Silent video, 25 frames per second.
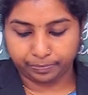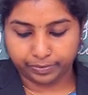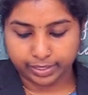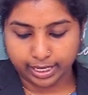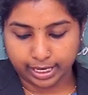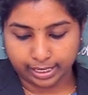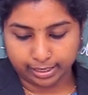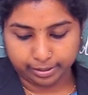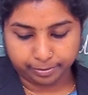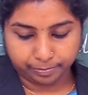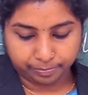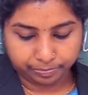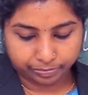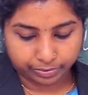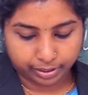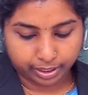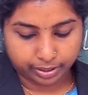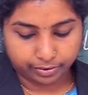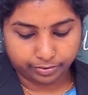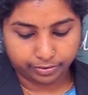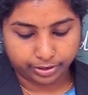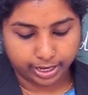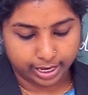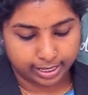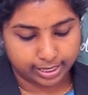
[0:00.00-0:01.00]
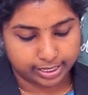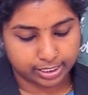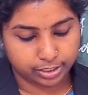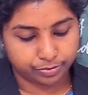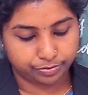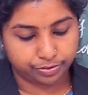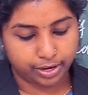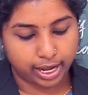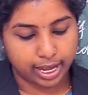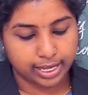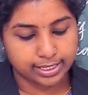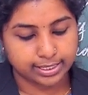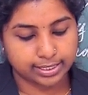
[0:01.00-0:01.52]
Then, run as
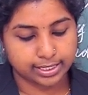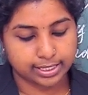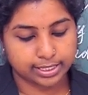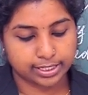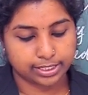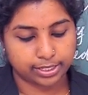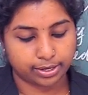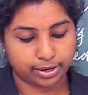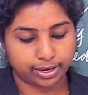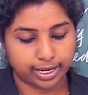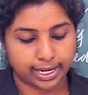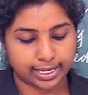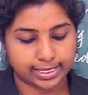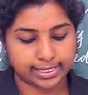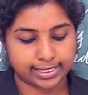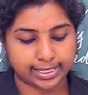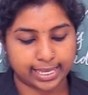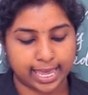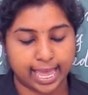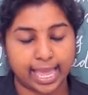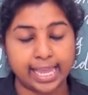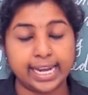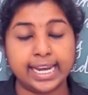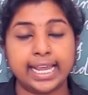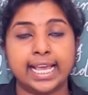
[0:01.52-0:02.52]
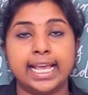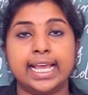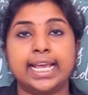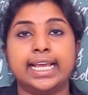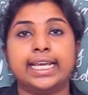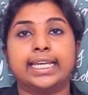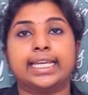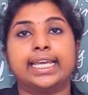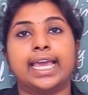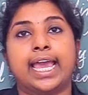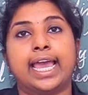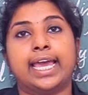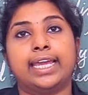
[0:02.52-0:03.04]
fast as your legs can
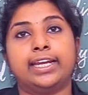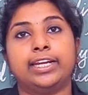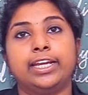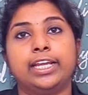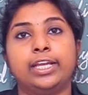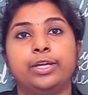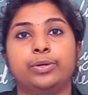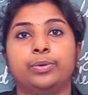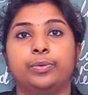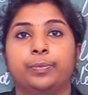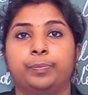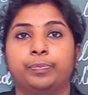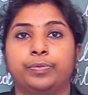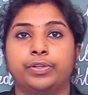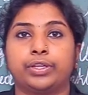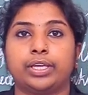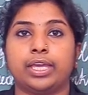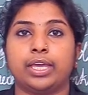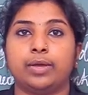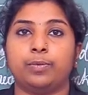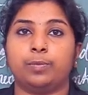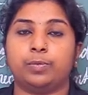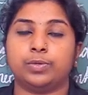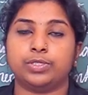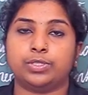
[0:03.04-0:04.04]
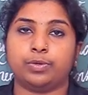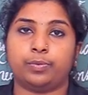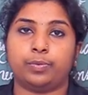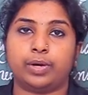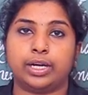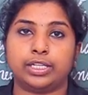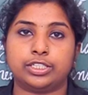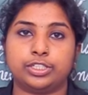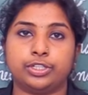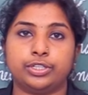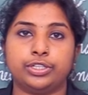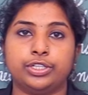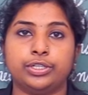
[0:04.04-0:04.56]
carry you. Okay, so
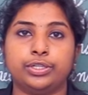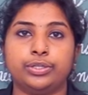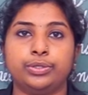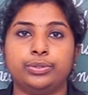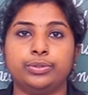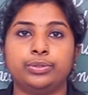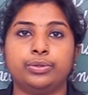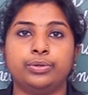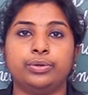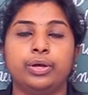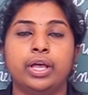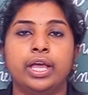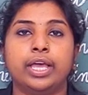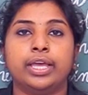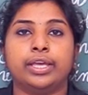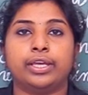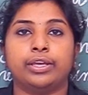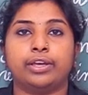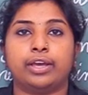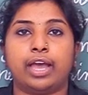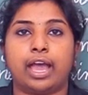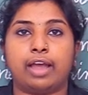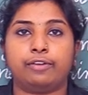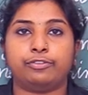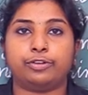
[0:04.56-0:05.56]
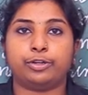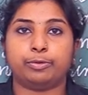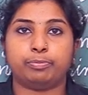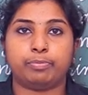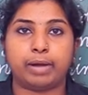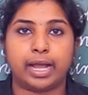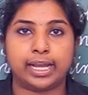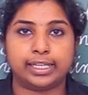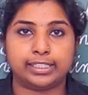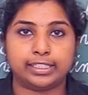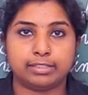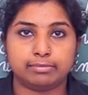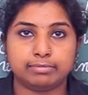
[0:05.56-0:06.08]
what should you do? You have to
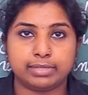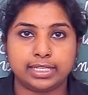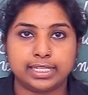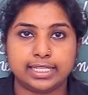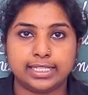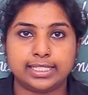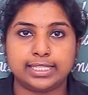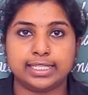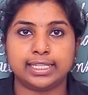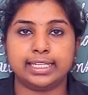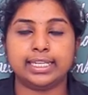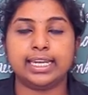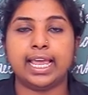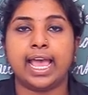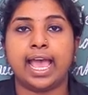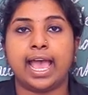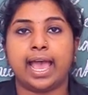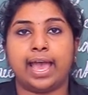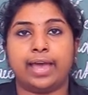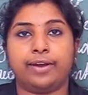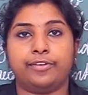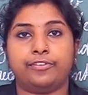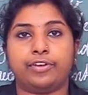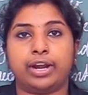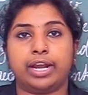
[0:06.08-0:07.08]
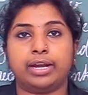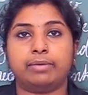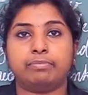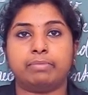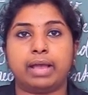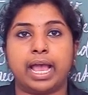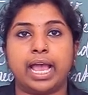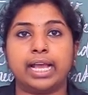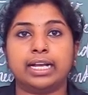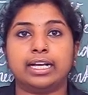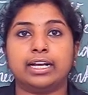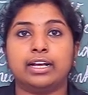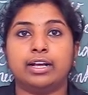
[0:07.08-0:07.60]
buy the medicine and run
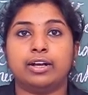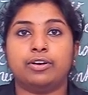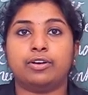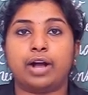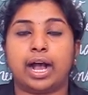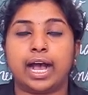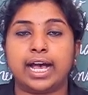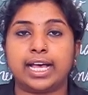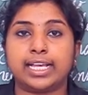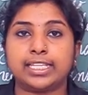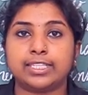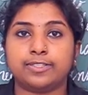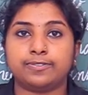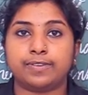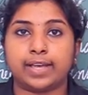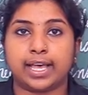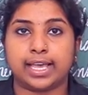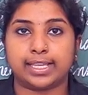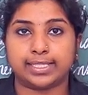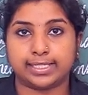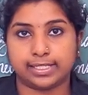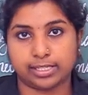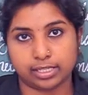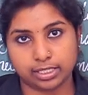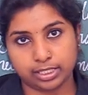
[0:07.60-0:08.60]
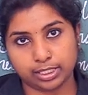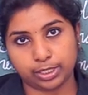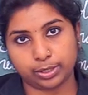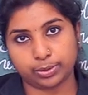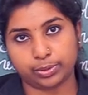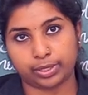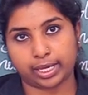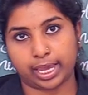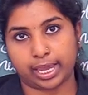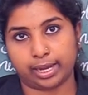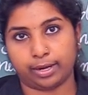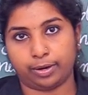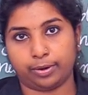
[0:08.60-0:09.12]
back as fast as you
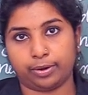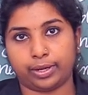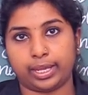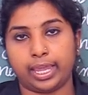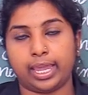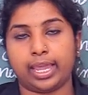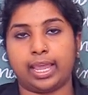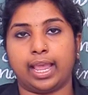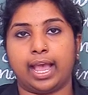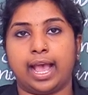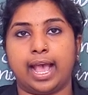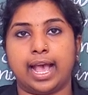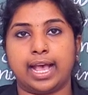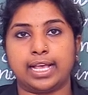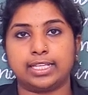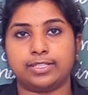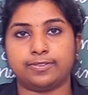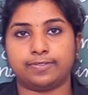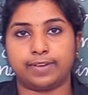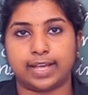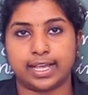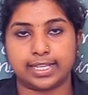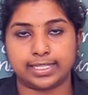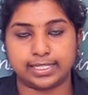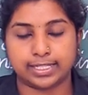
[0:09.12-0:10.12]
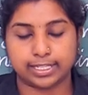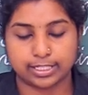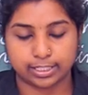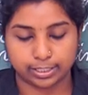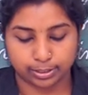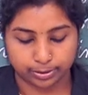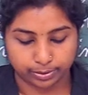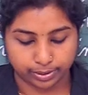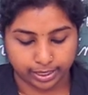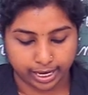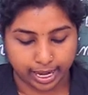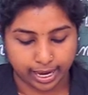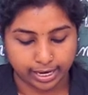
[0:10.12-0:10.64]
can. Okay, as fast as
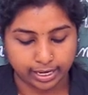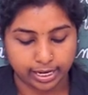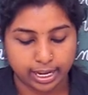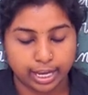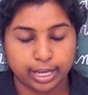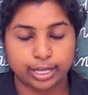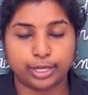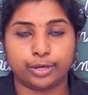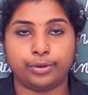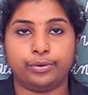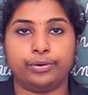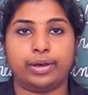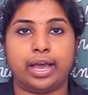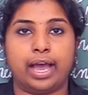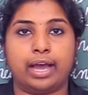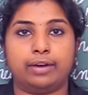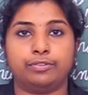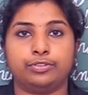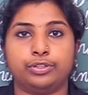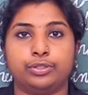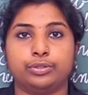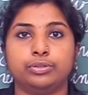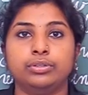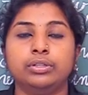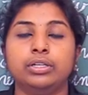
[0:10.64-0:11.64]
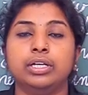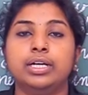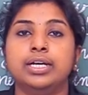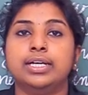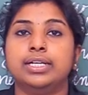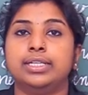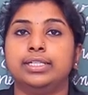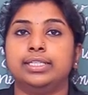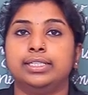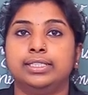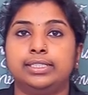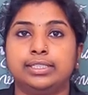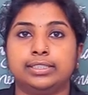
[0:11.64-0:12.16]
you can, you have to
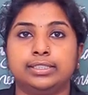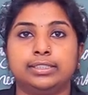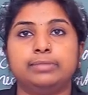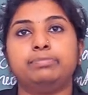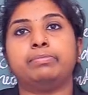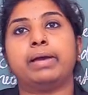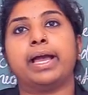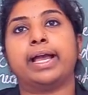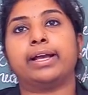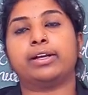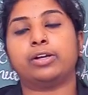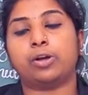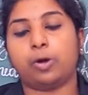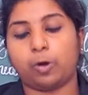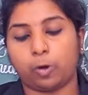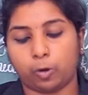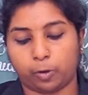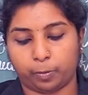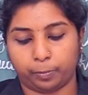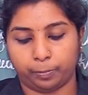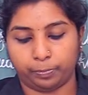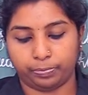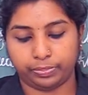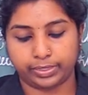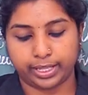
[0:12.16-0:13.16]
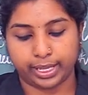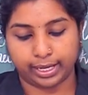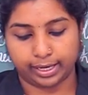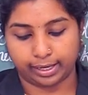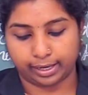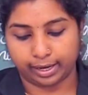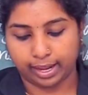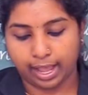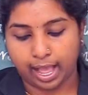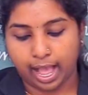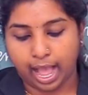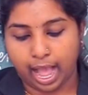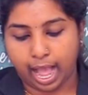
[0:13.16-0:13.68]
return back home.
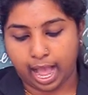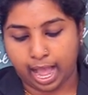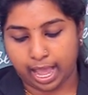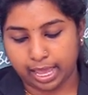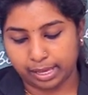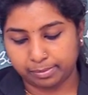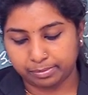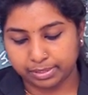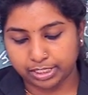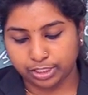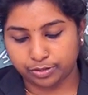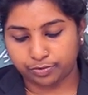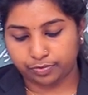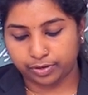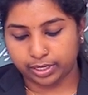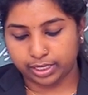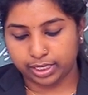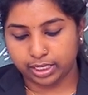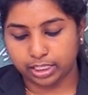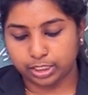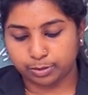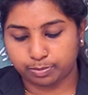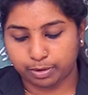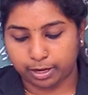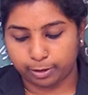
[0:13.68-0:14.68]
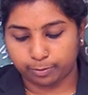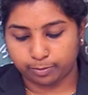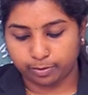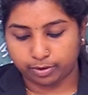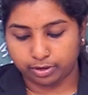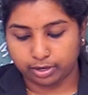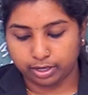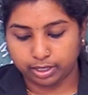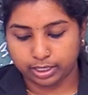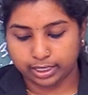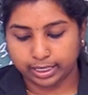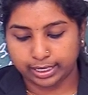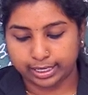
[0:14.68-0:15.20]
Then, I must finish my
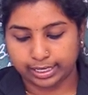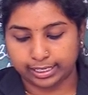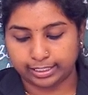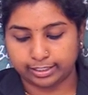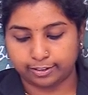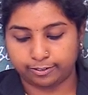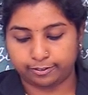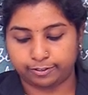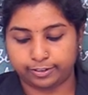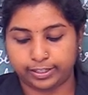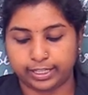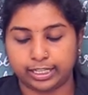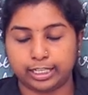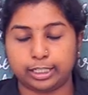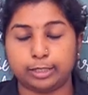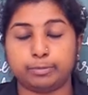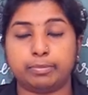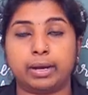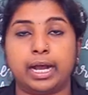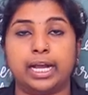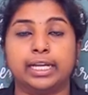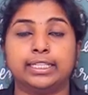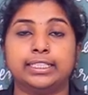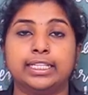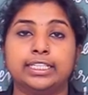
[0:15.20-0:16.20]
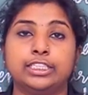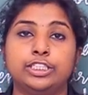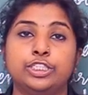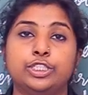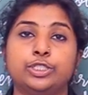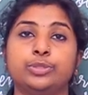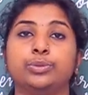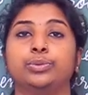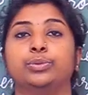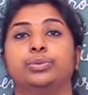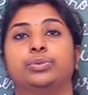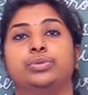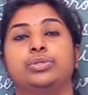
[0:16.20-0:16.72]
work in the field by then
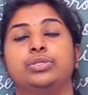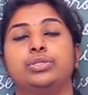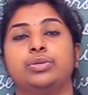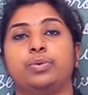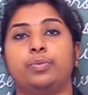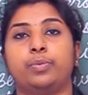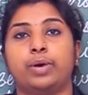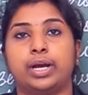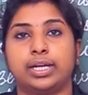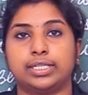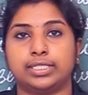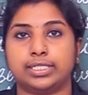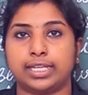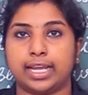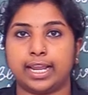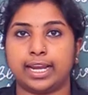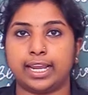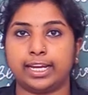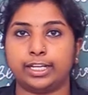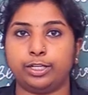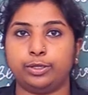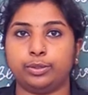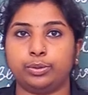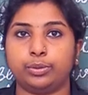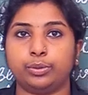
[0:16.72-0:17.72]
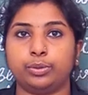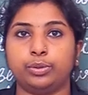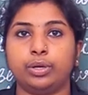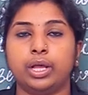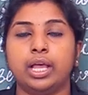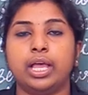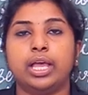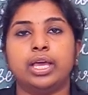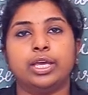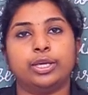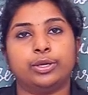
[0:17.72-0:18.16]
too. So what shall I do?